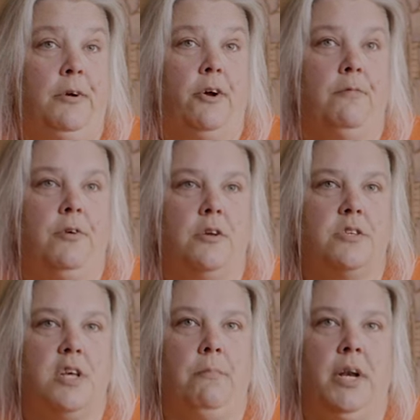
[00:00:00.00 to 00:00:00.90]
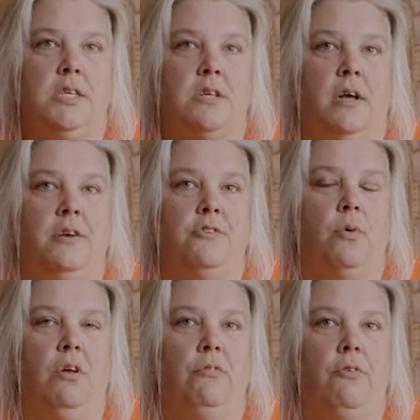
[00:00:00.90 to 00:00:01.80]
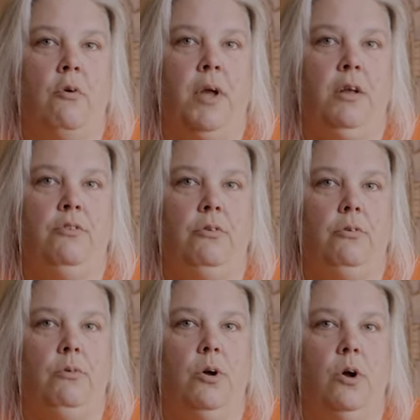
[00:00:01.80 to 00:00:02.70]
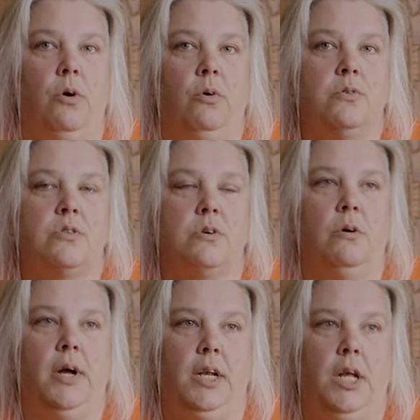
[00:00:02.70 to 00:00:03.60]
my grandfather set money aside in his will for me to go, so I